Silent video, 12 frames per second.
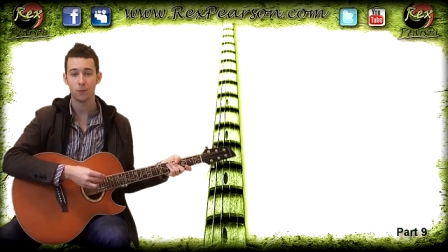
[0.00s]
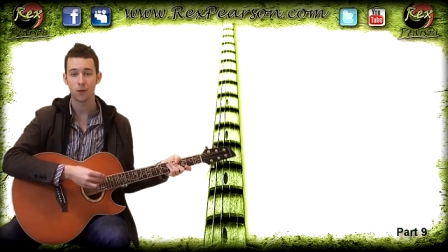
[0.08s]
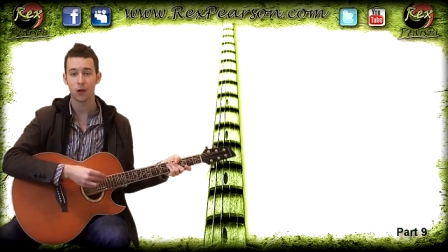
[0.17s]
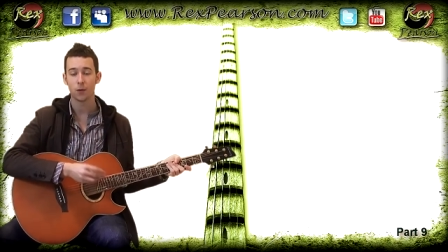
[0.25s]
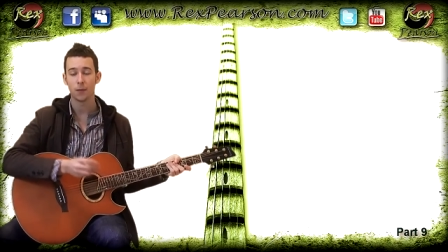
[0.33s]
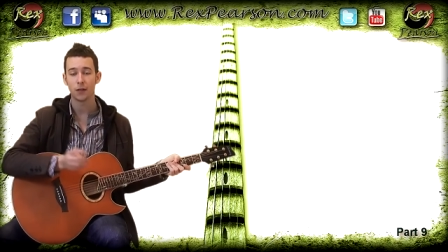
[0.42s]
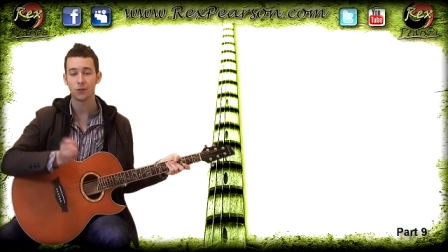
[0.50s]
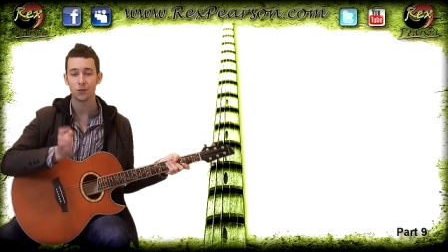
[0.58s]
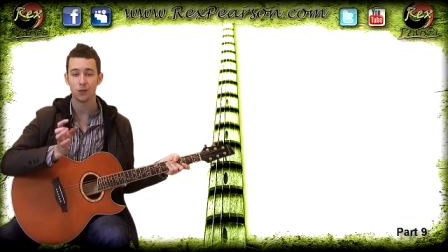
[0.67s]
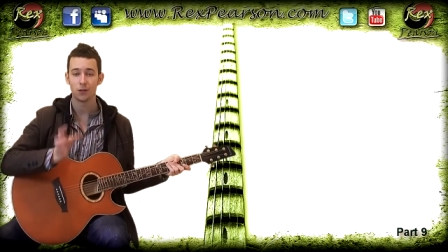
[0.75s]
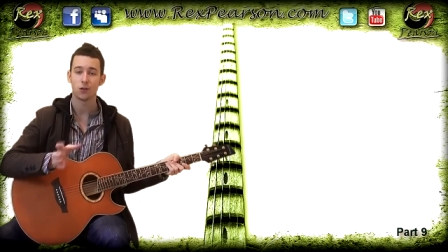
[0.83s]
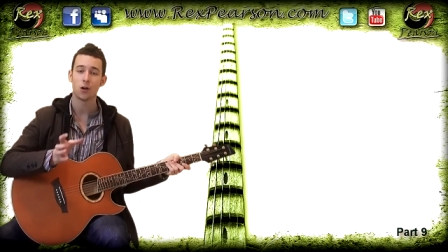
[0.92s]
we've got to make
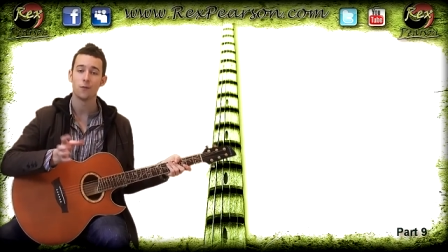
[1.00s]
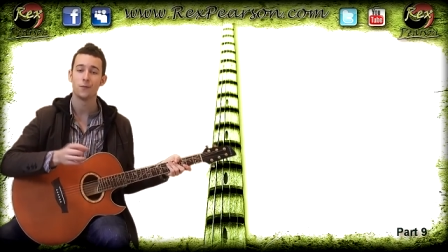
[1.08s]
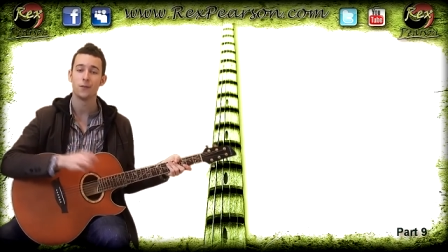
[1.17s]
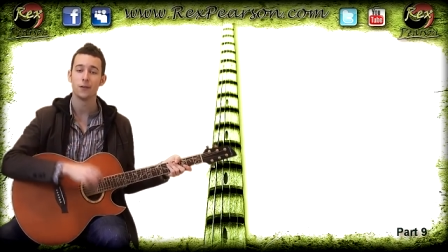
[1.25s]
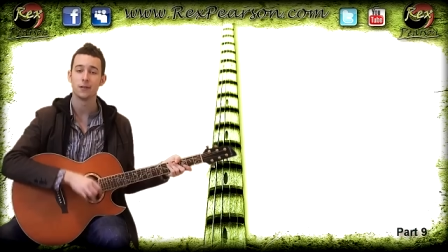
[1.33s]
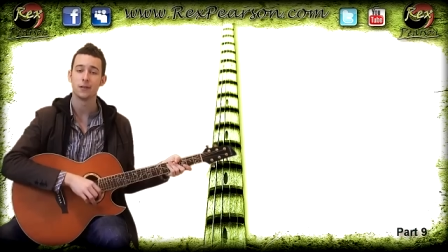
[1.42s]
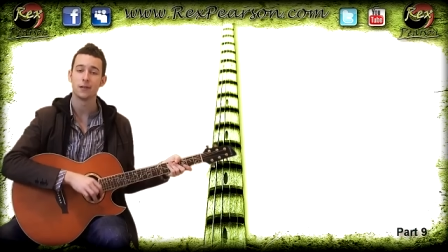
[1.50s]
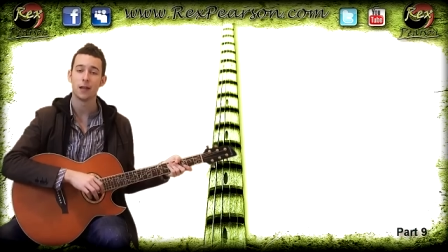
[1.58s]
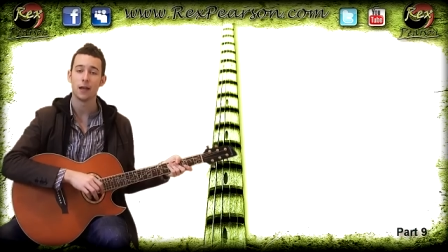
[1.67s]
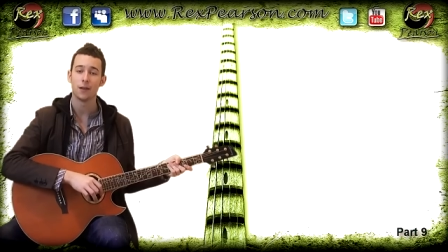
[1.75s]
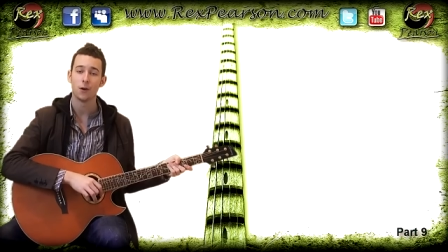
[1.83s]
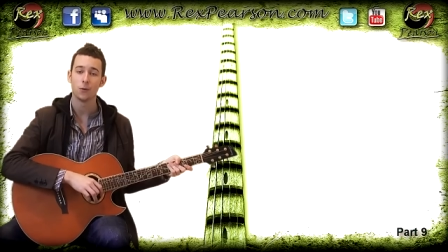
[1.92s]
sure that your confidence is
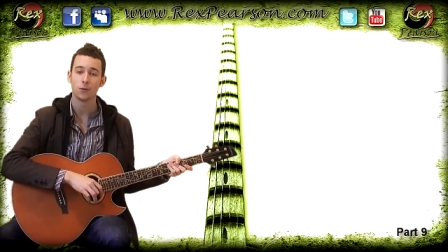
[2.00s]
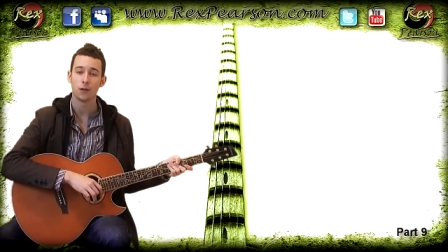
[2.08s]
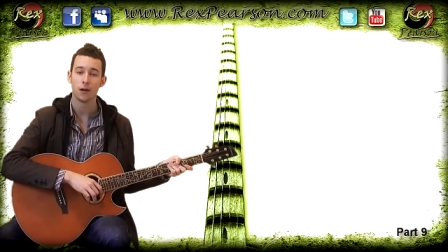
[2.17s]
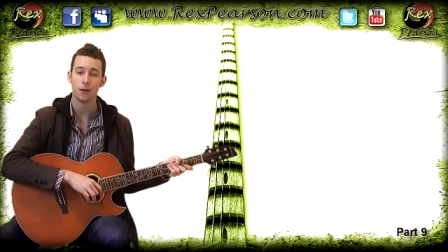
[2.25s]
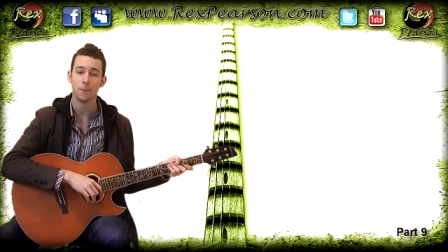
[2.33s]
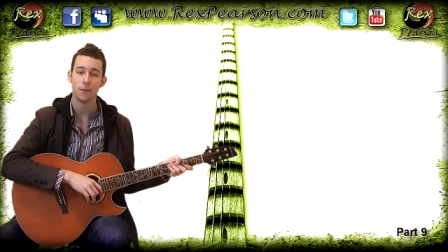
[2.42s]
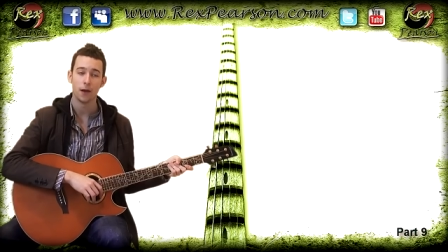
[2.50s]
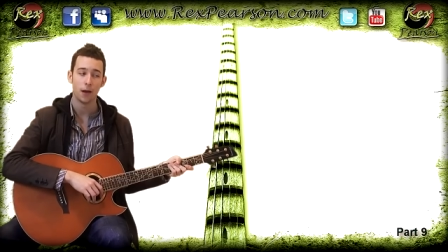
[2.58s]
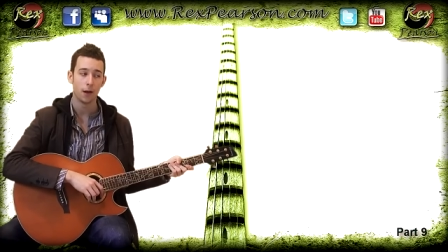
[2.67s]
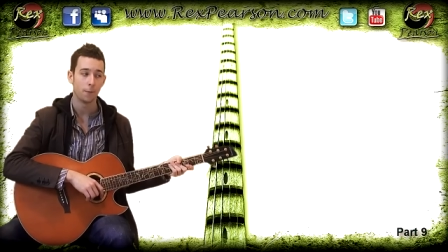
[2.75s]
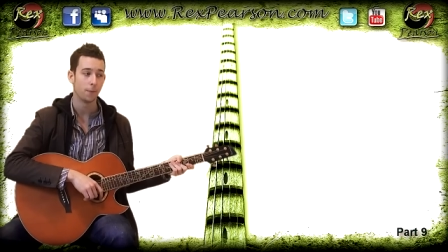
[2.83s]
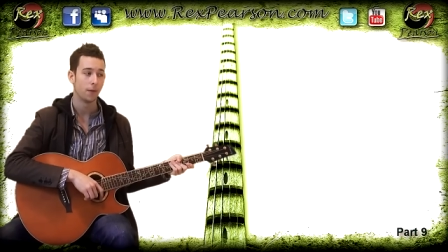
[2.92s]
there the whole time,
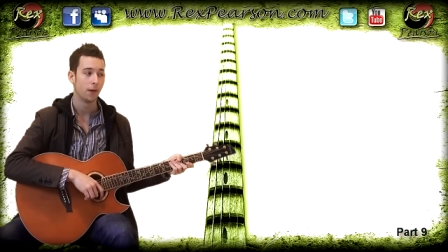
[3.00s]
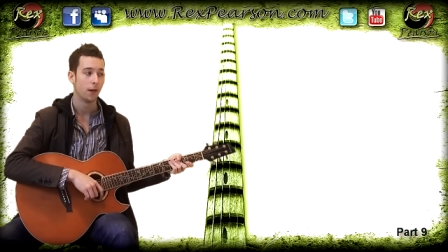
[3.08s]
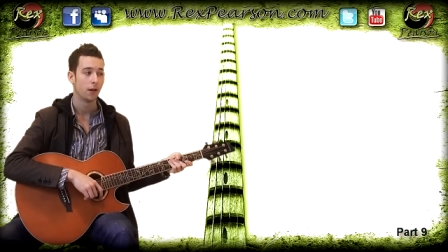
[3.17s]
um,